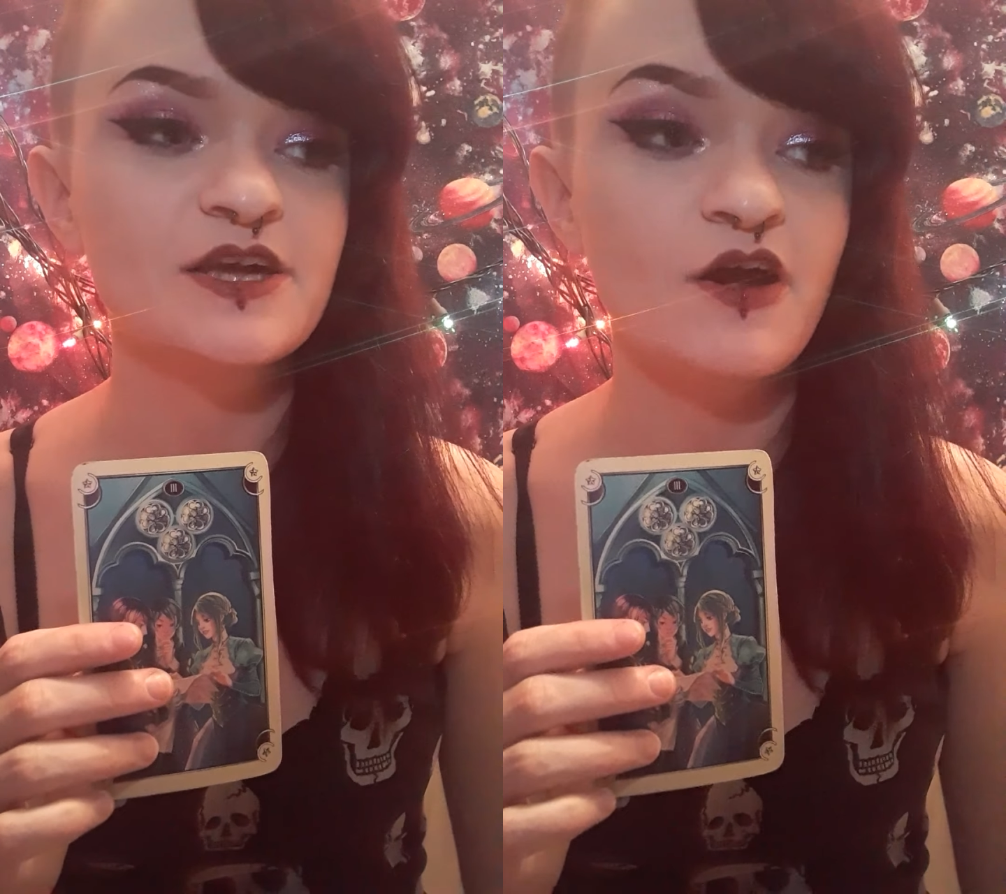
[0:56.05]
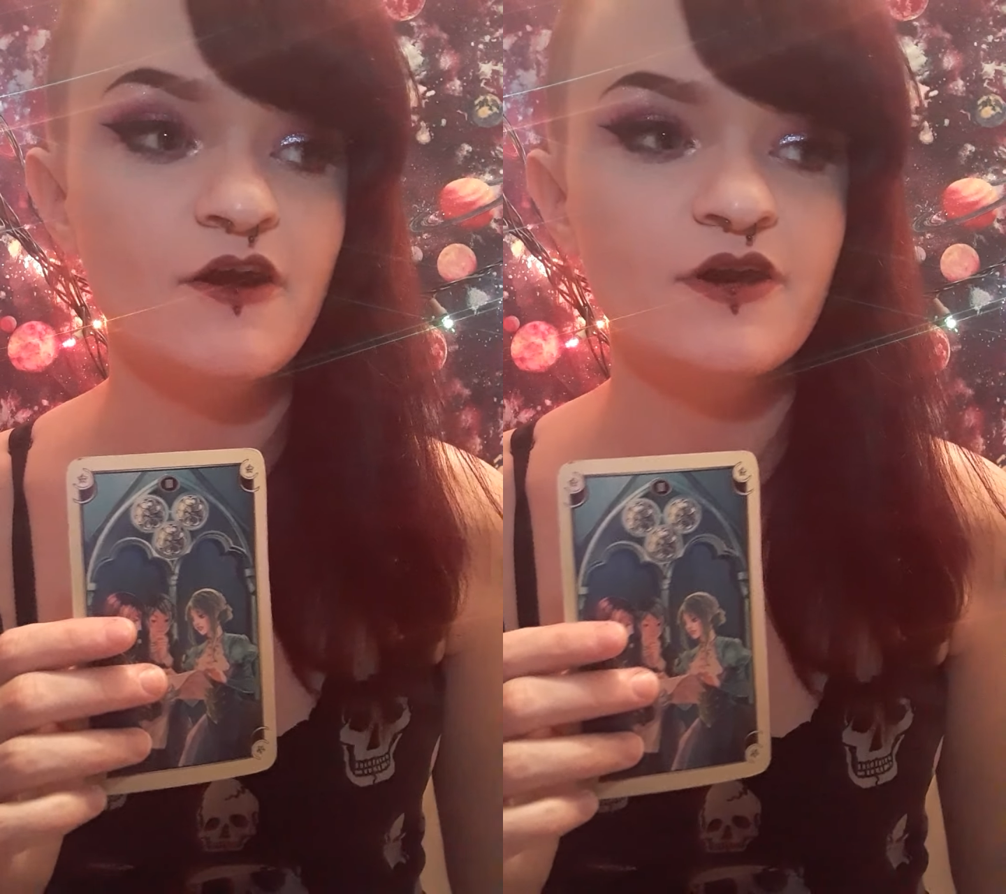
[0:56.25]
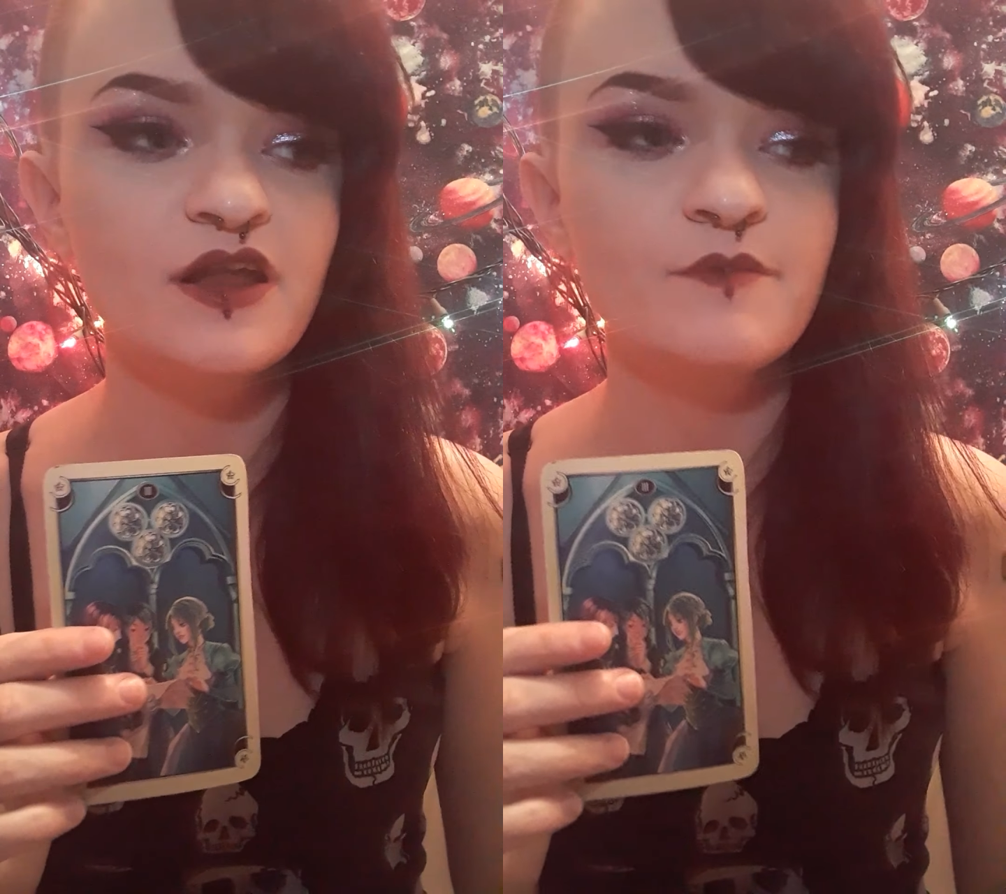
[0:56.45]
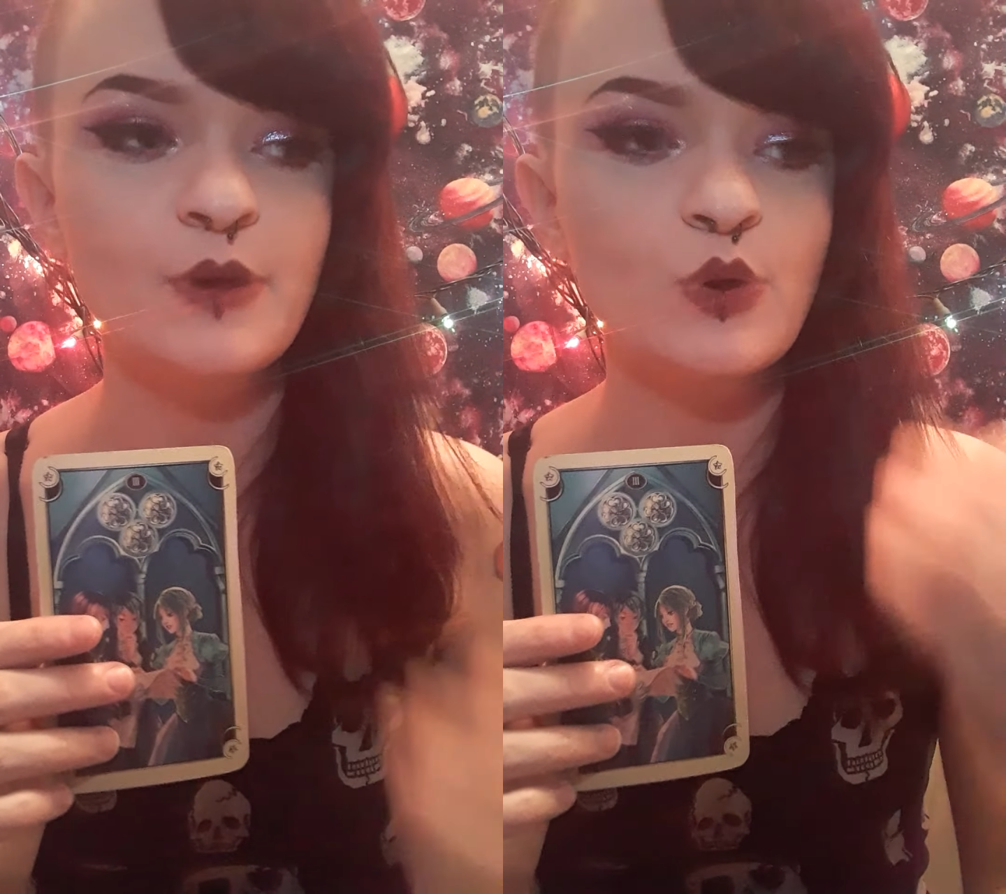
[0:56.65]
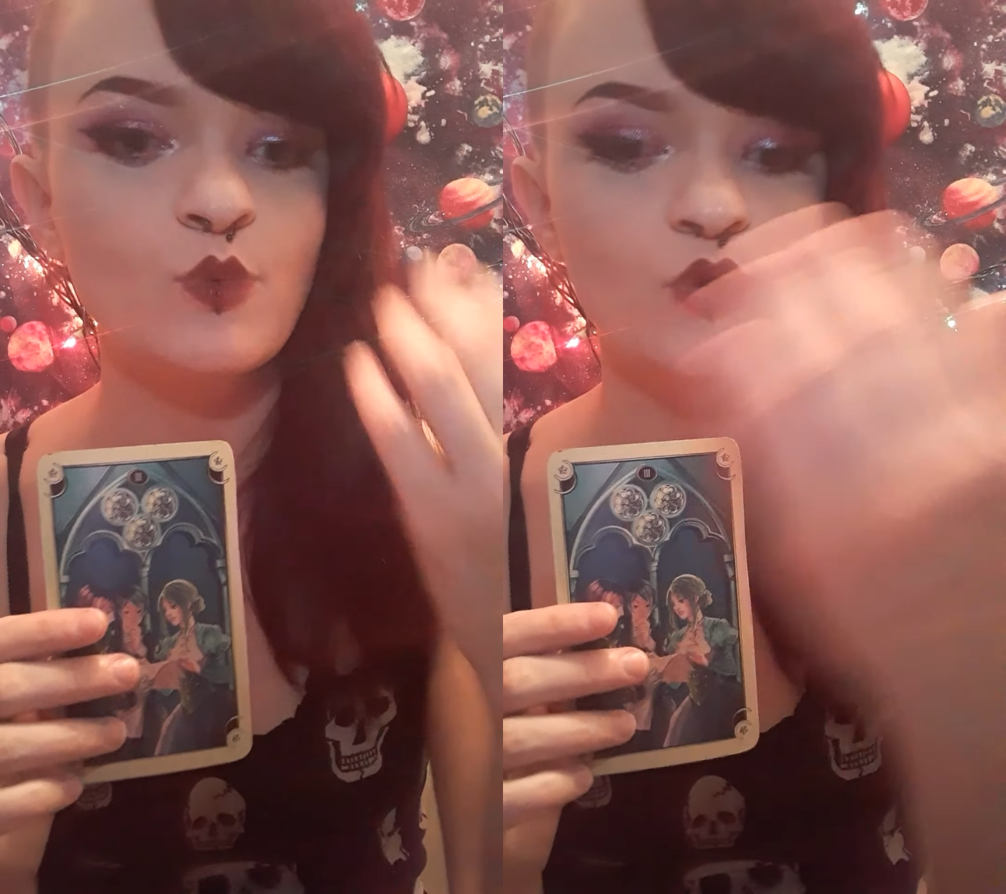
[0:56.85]
a card
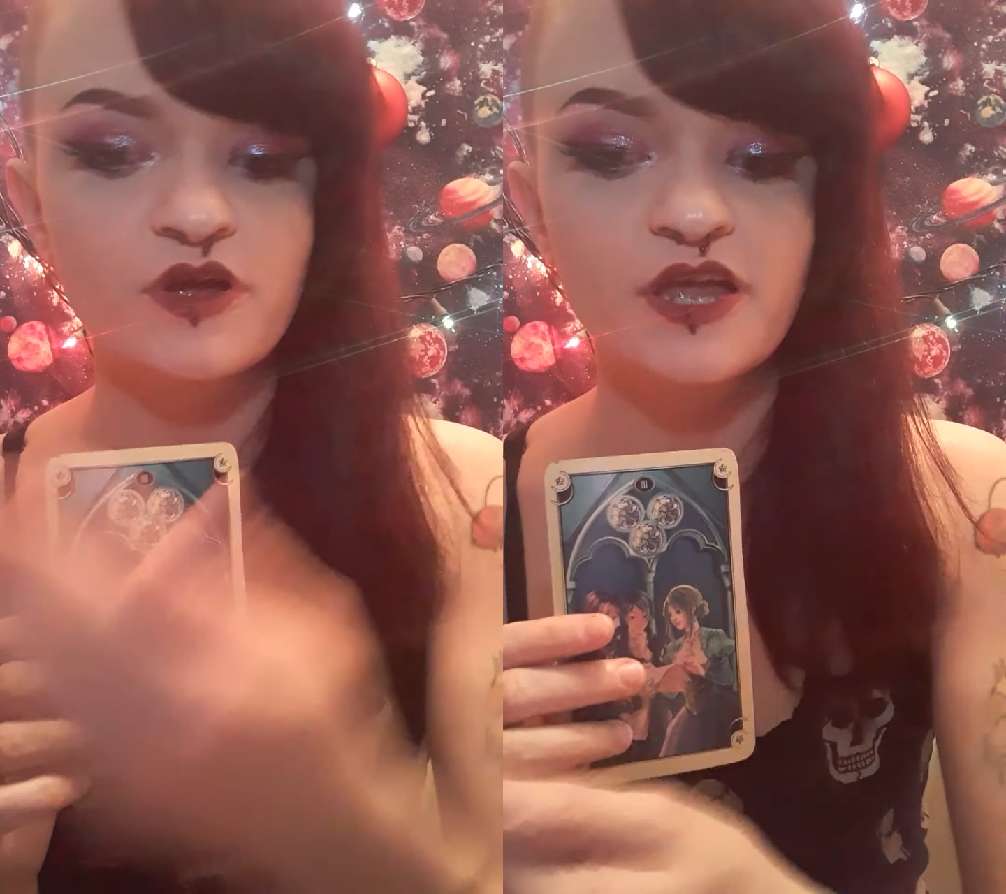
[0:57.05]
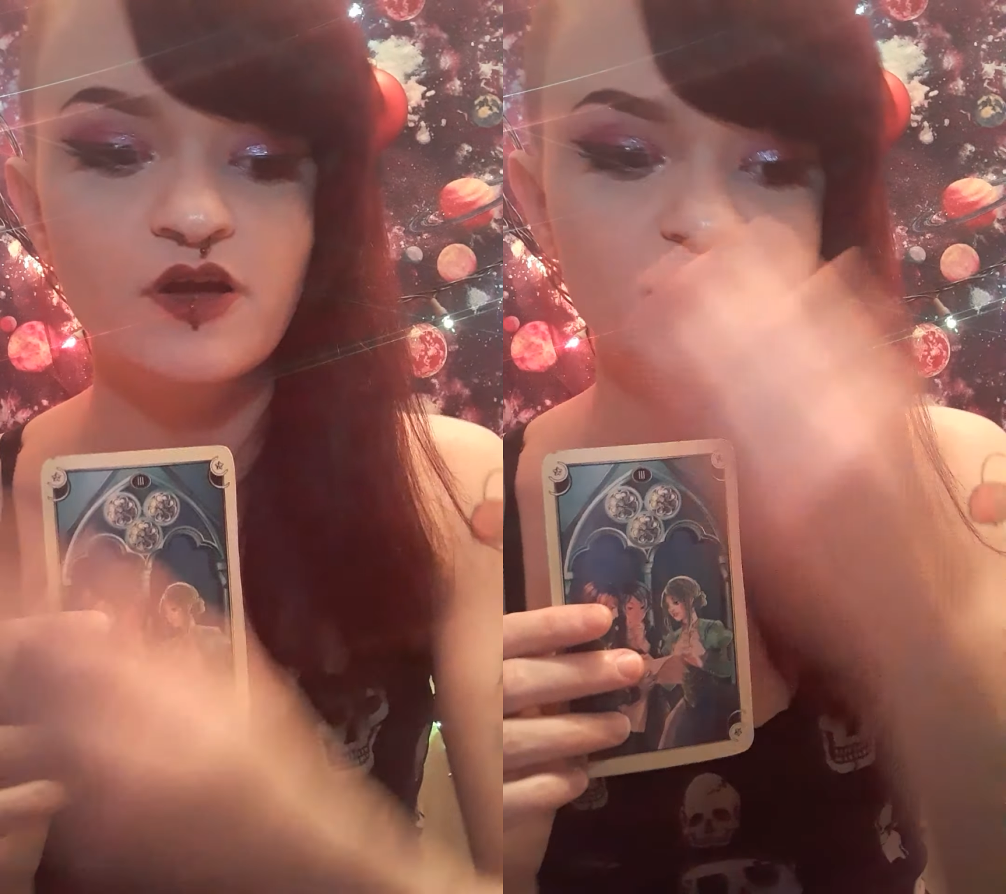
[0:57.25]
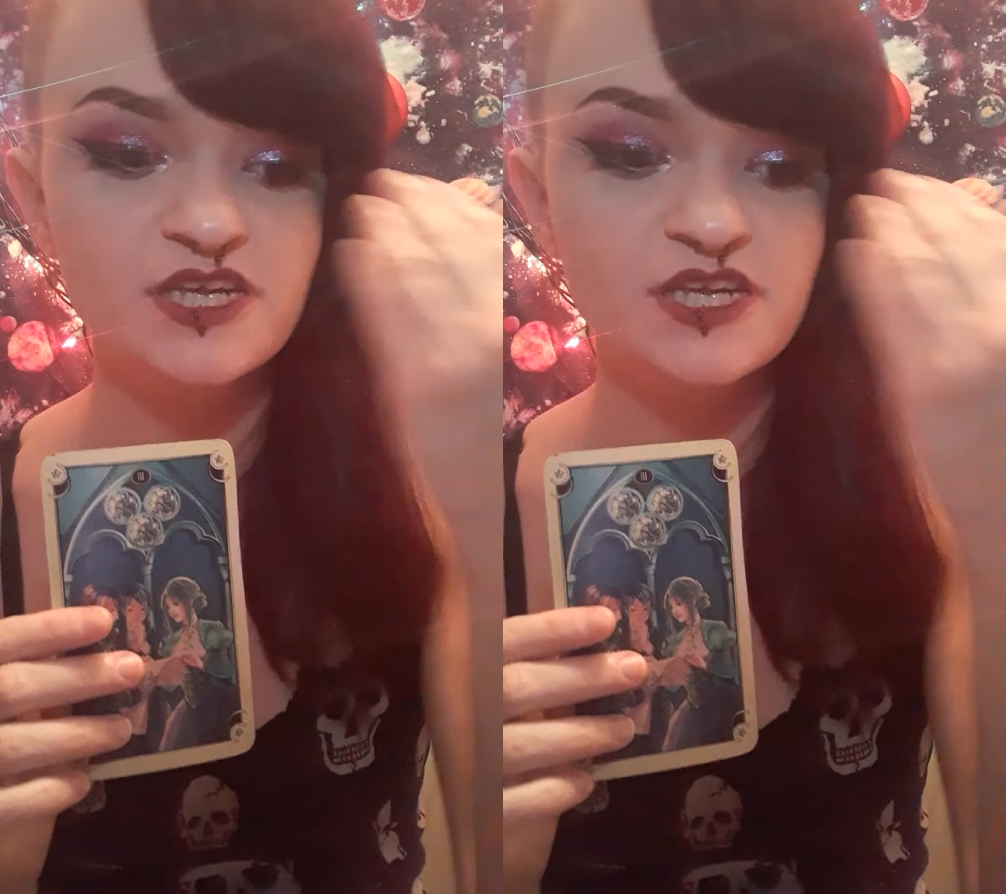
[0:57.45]
about working